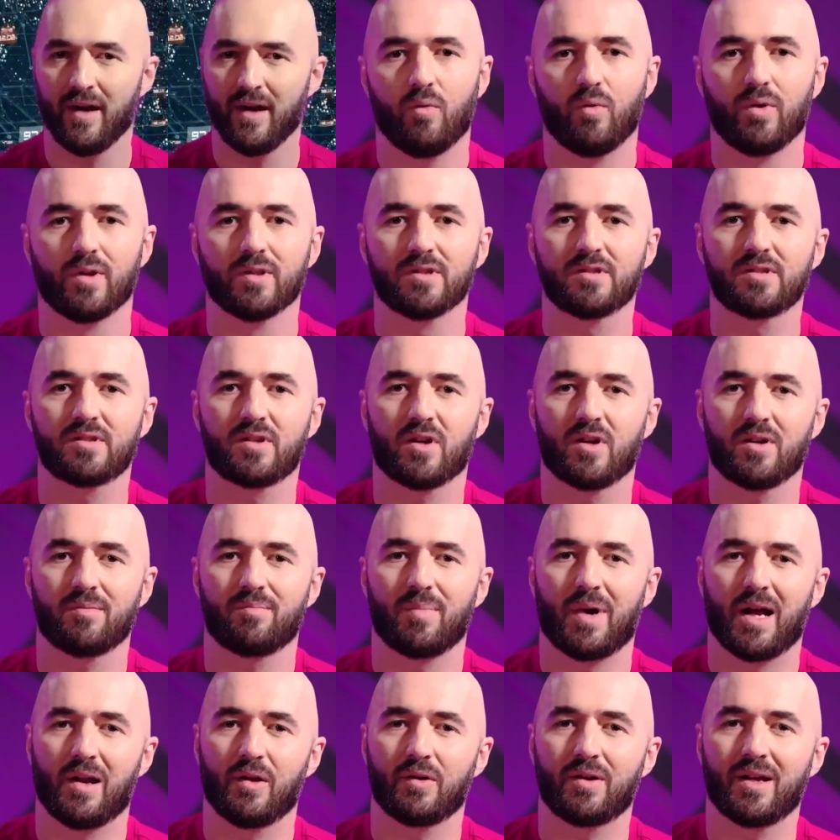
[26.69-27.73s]
We'll start
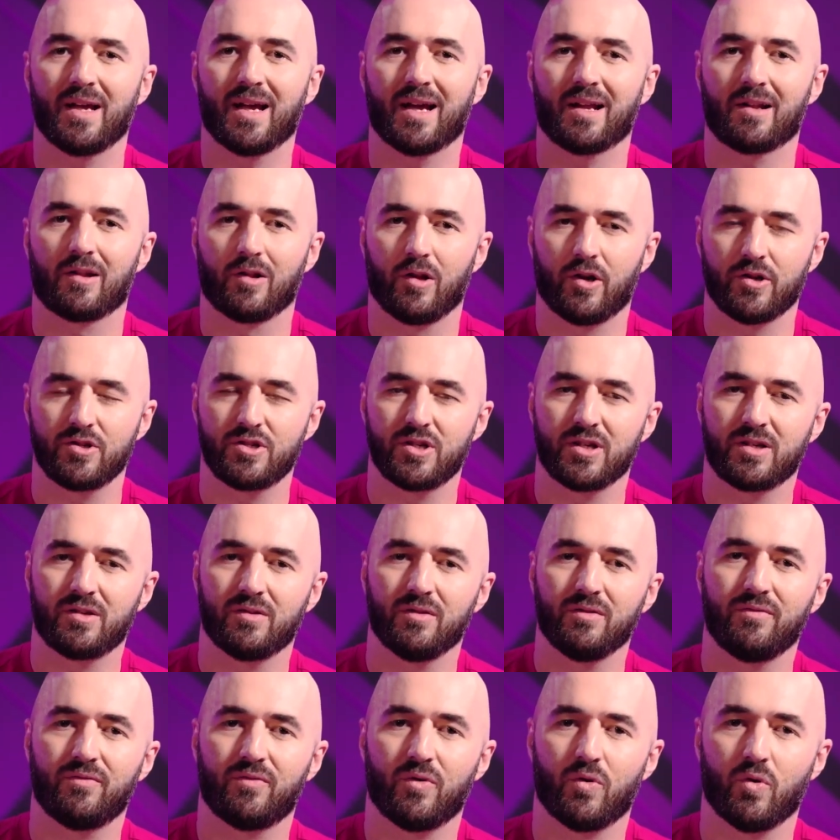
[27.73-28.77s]
by looking at
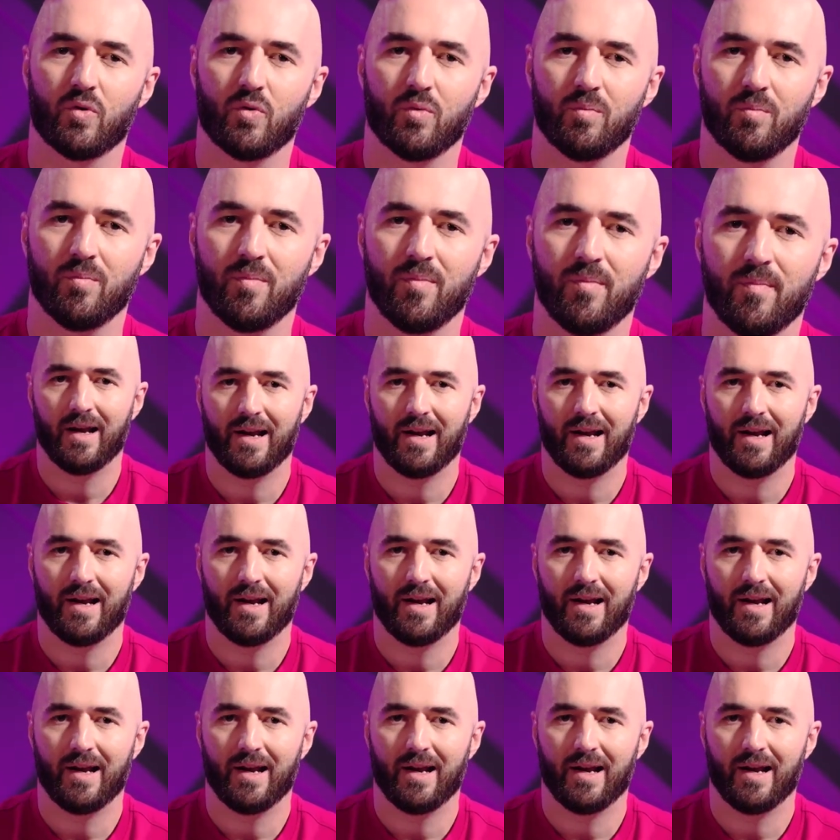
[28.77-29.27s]
logical form.